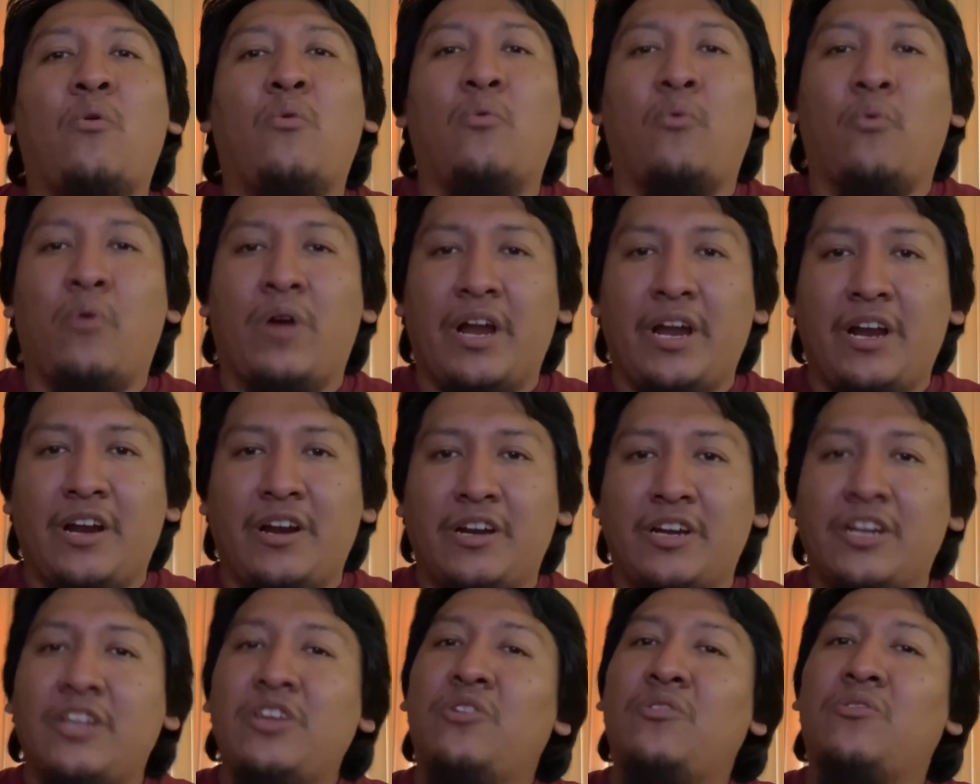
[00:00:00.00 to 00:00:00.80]
where
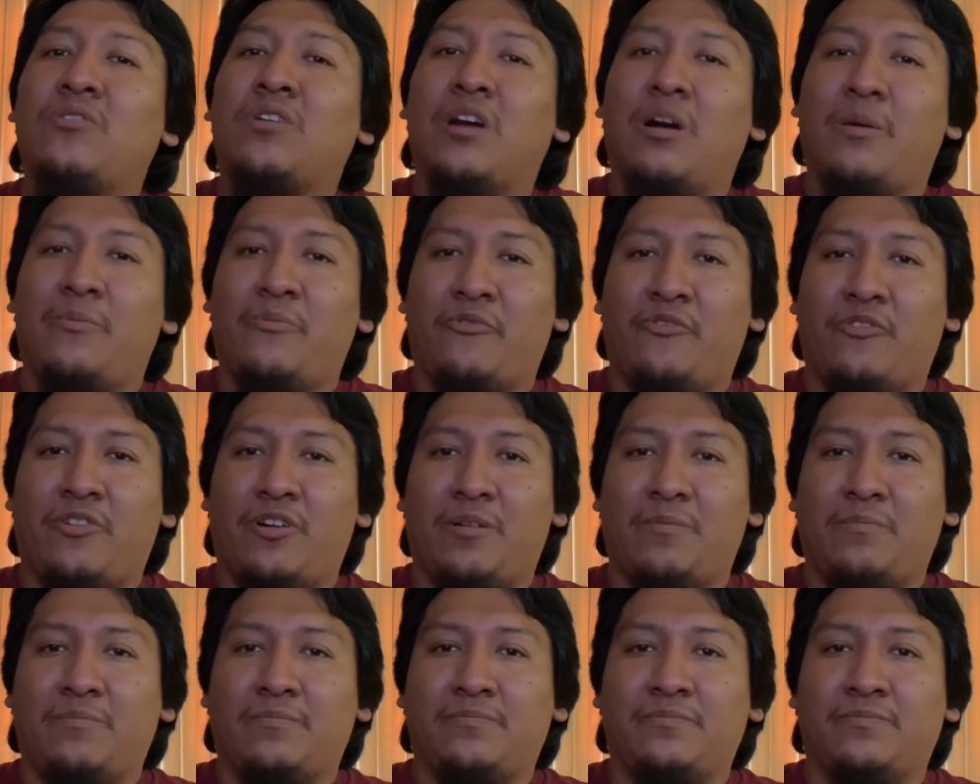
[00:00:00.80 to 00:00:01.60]
do you come
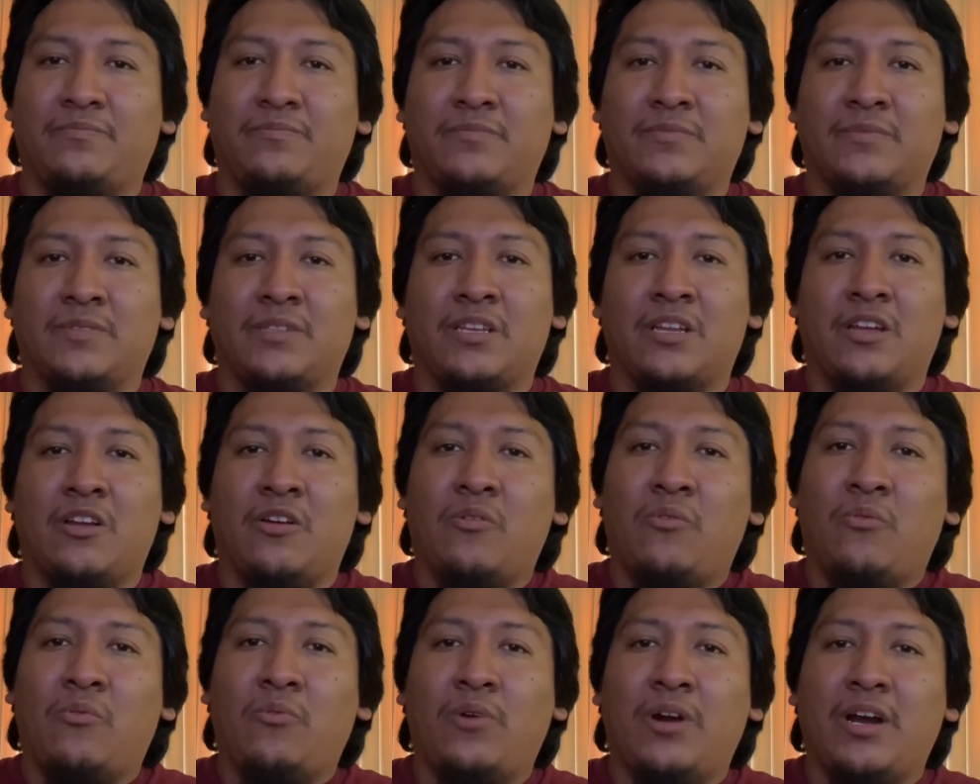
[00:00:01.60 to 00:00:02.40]
from?
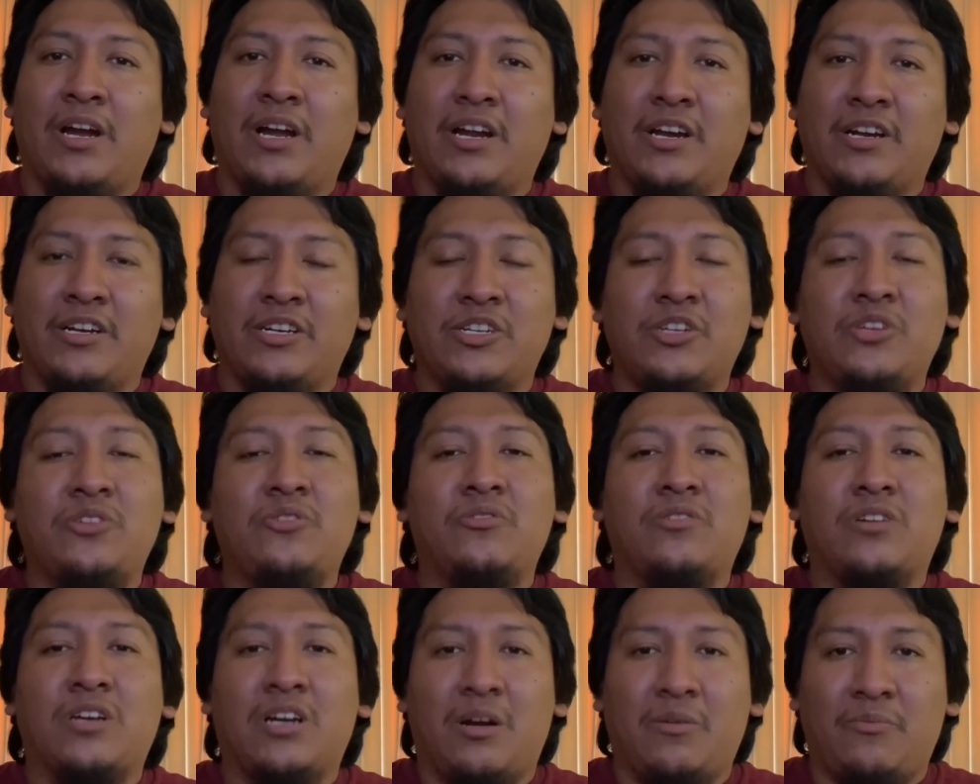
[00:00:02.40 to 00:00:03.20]
Where do
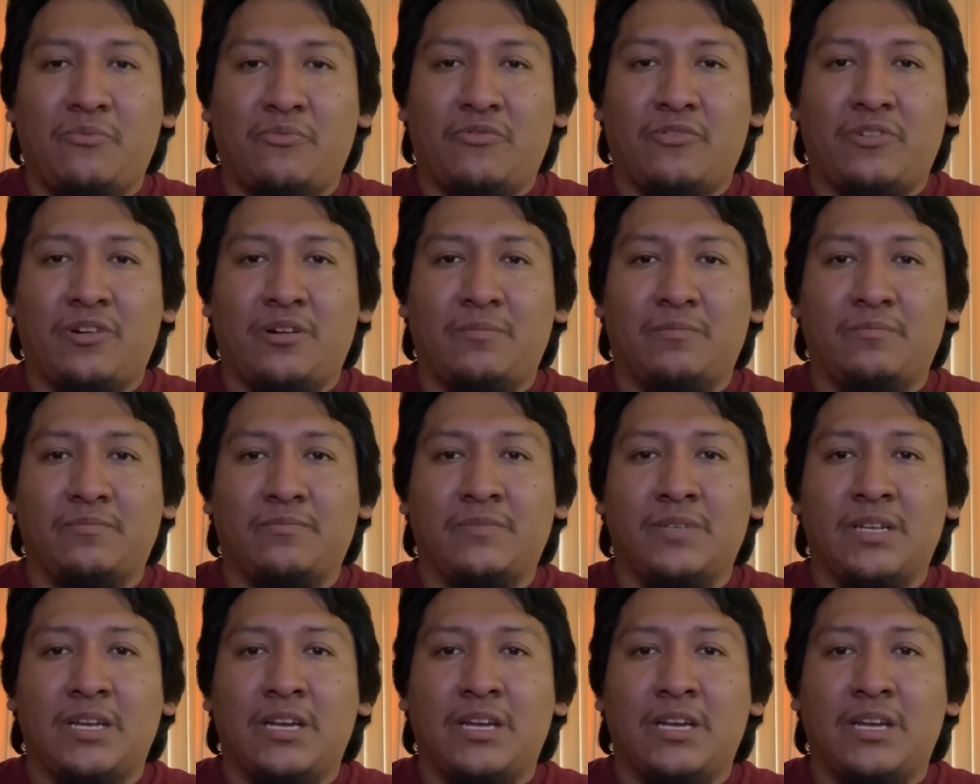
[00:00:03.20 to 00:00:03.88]
you come from?